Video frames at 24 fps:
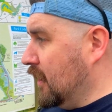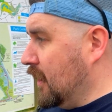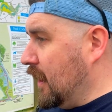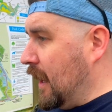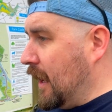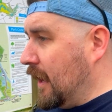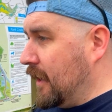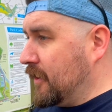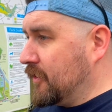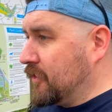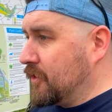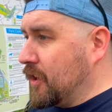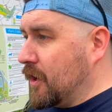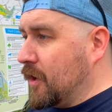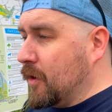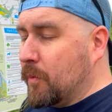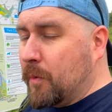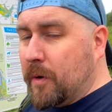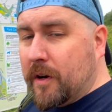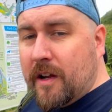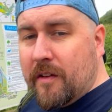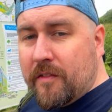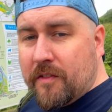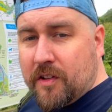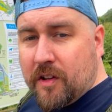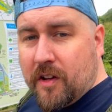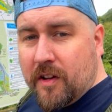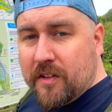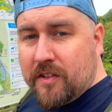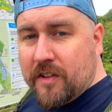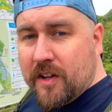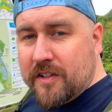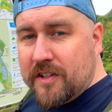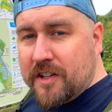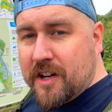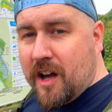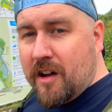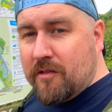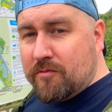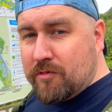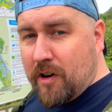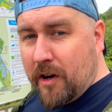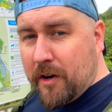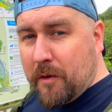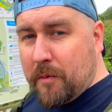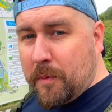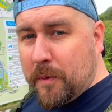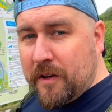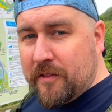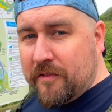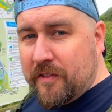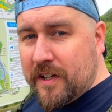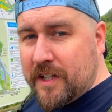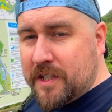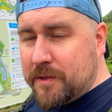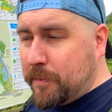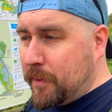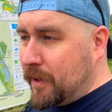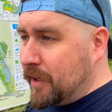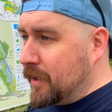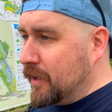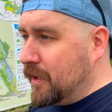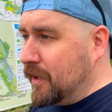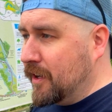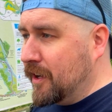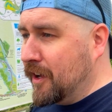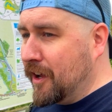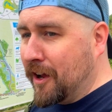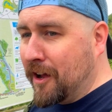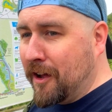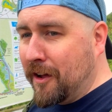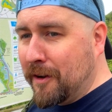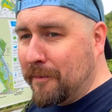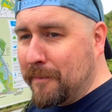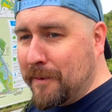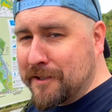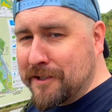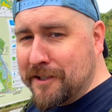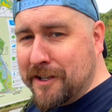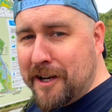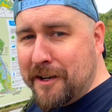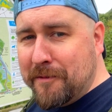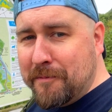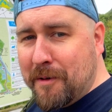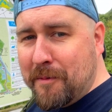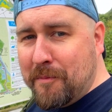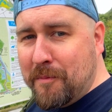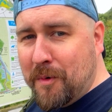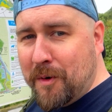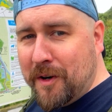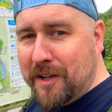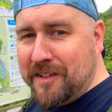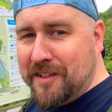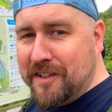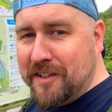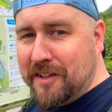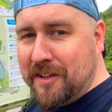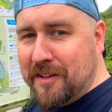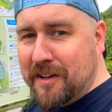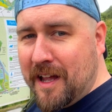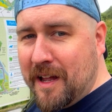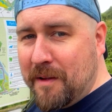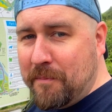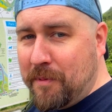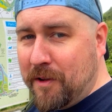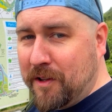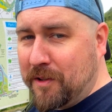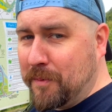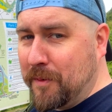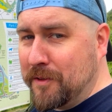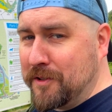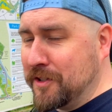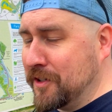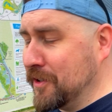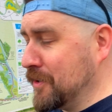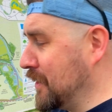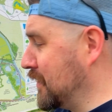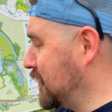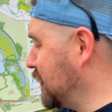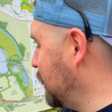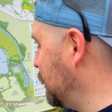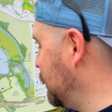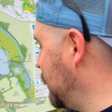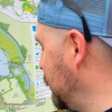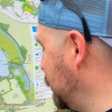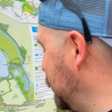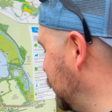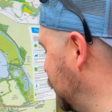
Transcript: And as one of the other signs said, you can't run off with a fish, but I can't imagine anyone wanting to do that, but I suppose you do get some people